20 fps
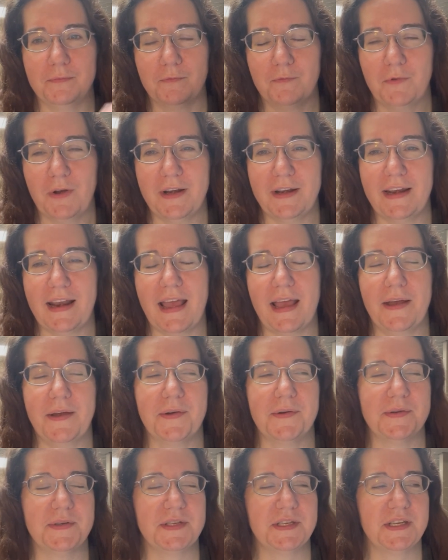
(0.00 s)
written
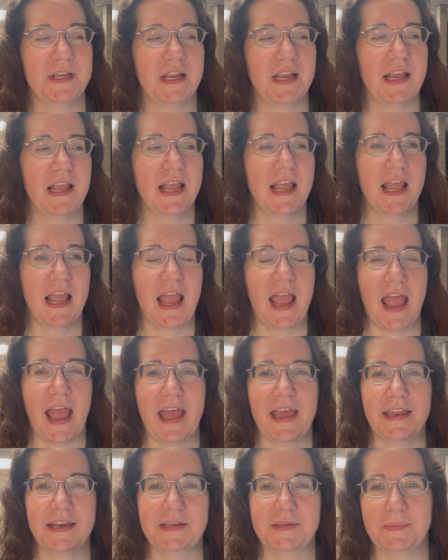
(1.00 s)
out
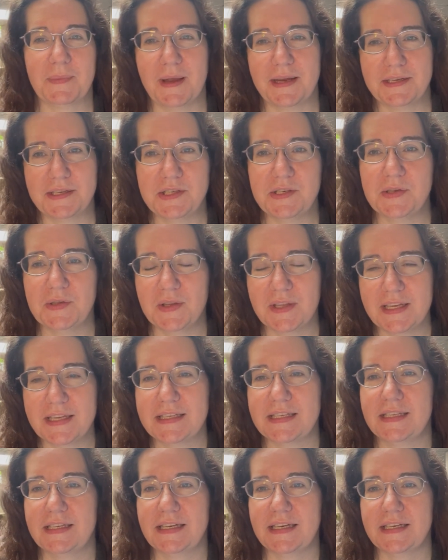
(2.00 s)
and my to-do
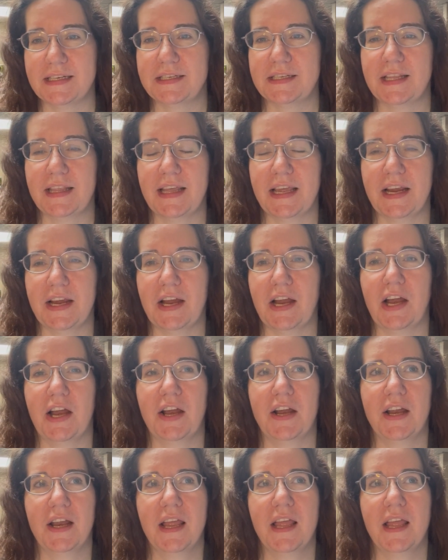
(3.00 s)
list into there.